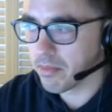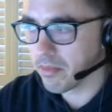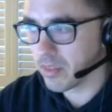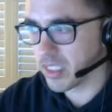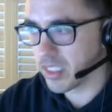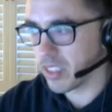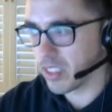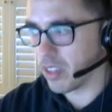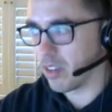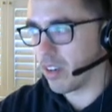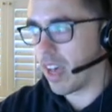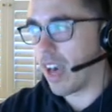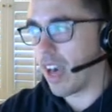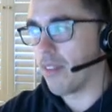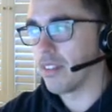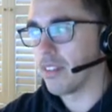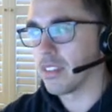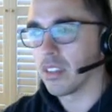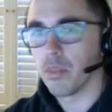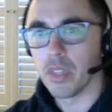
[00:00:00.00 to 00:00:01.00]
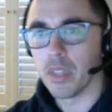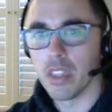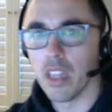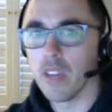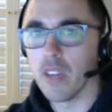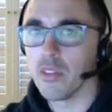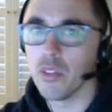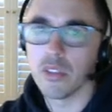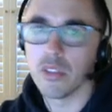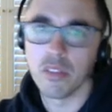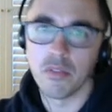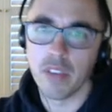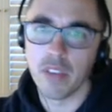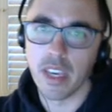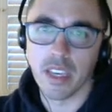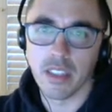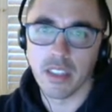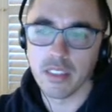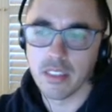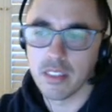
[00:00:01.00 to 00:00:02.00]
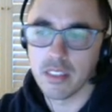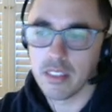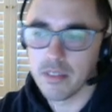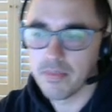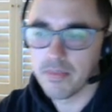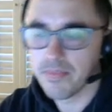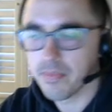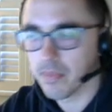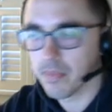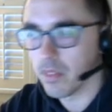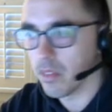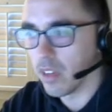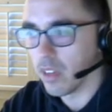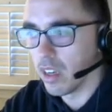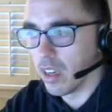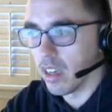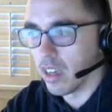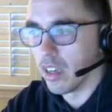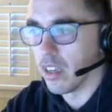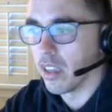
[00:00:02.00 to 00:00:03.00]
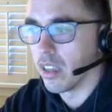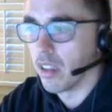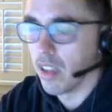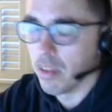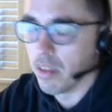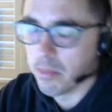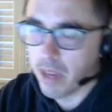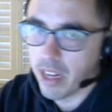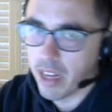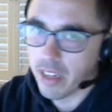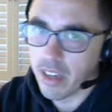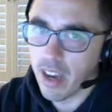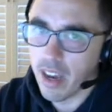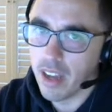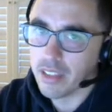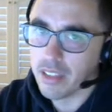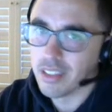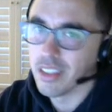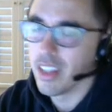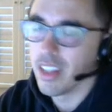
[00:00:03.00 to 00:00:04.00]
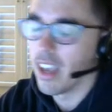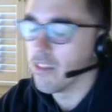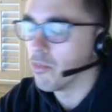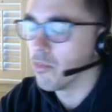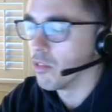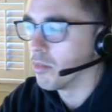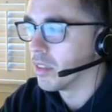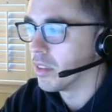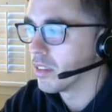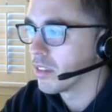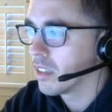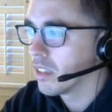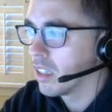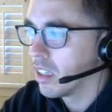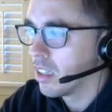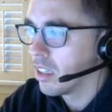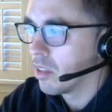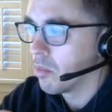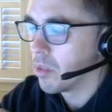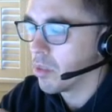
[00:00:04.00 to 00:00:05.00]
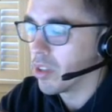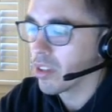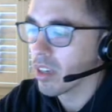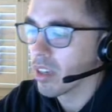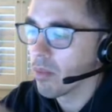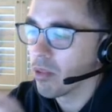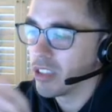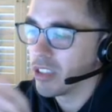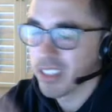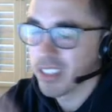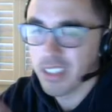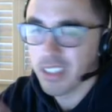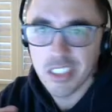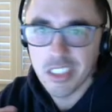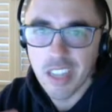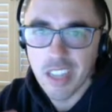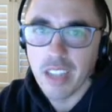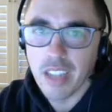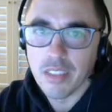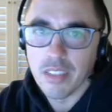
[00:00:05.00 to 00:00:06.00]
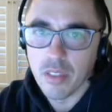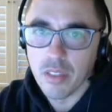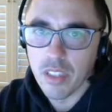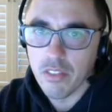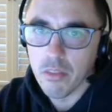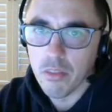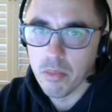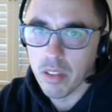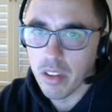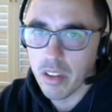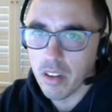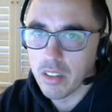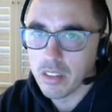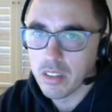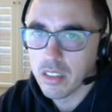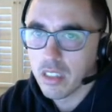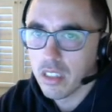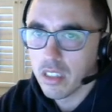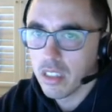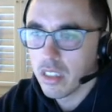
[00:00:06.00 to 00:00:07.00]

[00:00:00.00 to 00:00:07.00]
So obviously we love using Vegas in betting odds and line movements. We look at projected shots for different players.